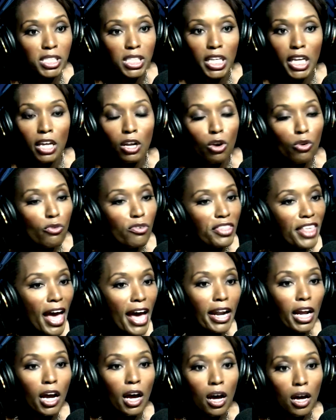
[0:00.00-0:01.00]
To get over
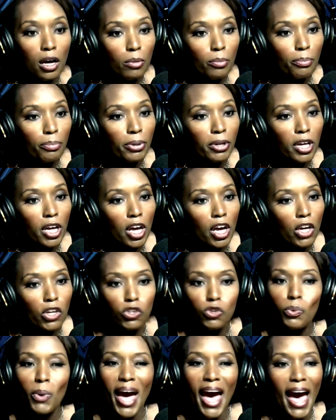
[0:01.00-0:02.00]
that hump,
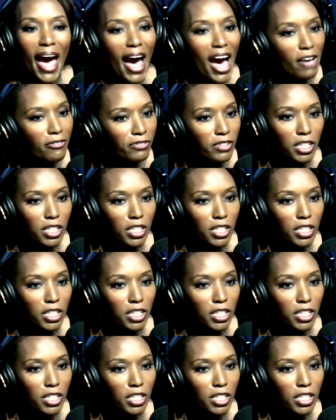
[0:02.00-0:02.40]
you have